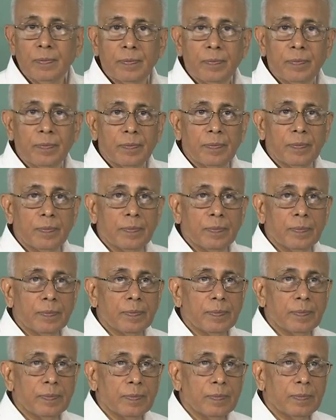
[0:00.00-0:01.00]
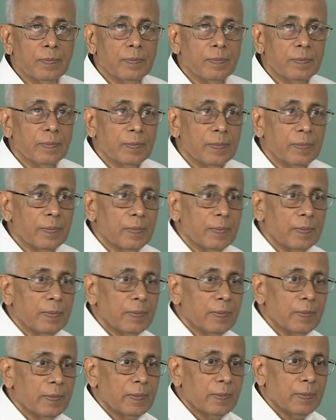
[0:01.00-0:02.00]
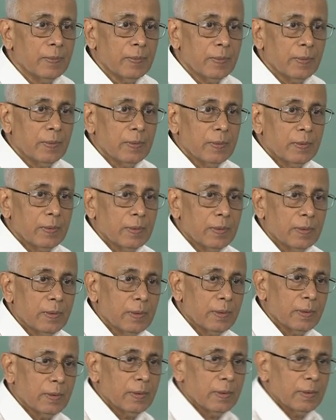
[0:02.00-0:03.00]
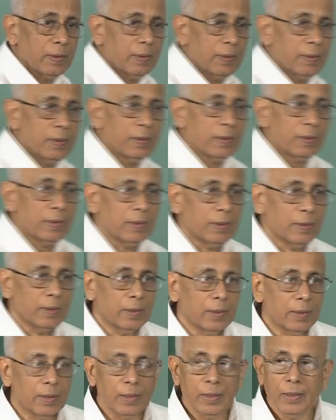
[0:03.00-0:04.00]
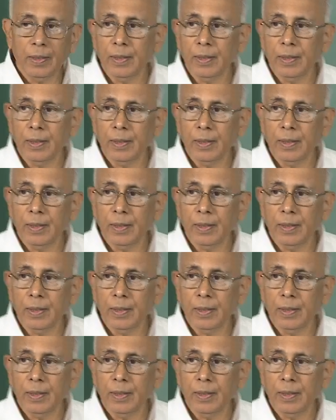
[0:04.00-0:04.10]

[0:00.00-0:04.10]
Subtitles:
Nobody speaks.